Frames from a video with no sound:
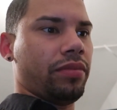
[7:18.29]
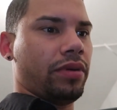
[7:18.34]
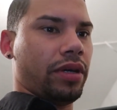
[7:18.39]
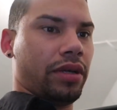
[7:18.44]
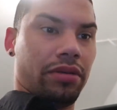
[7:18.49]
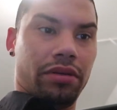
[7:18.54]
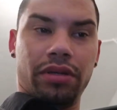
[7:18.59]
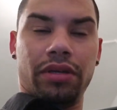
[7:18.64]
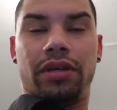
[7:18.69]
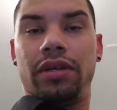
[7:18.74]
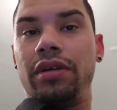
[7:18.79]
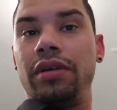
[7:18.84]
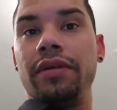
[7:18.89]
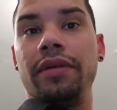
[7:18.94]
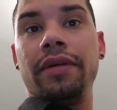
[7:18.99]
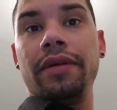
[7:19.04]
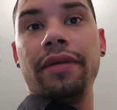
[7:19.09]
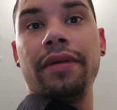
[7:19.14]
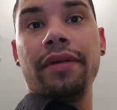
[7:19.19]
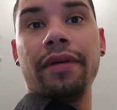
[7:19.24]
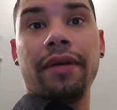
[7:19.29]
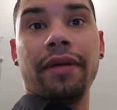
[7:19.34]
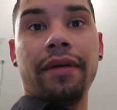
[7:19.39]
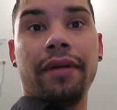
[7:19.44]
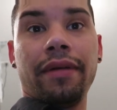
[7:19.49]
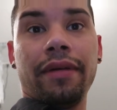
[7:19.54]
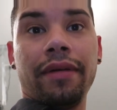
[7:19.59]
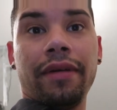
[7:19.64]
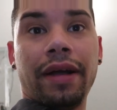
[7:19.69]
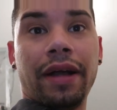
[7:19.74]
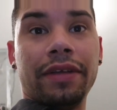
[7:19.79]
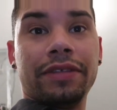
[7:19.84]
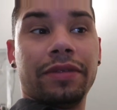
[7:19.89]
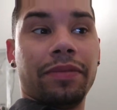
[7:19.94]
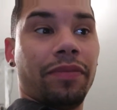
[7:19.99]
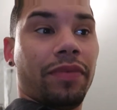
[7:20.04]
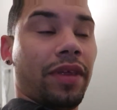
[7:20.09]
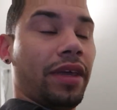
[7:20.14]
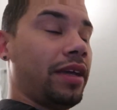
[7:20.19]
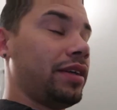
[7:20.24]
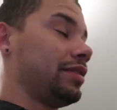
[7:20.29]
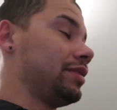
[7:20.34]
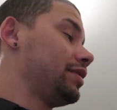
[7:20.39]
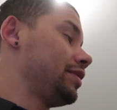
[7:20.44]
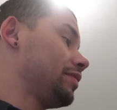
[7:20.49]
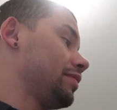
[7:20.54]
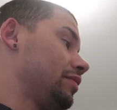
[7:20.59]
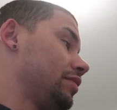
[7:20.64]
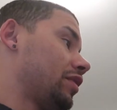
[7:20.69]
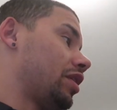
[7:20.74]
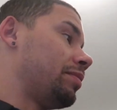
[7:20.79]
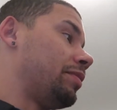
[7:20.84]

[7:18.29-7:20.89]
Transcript: But got some things.